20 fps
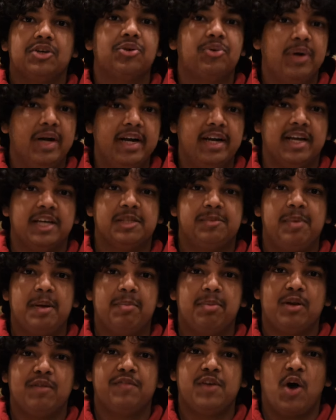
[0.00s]
Greetings, people
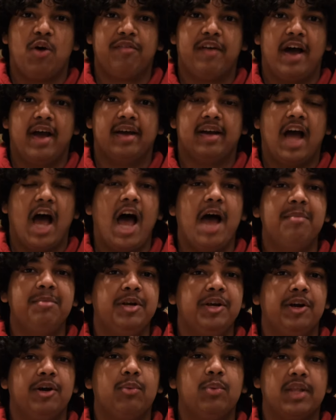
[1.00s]
of Novi. I'm
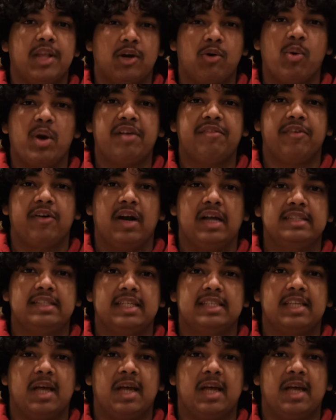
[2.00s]
here with a quick forensics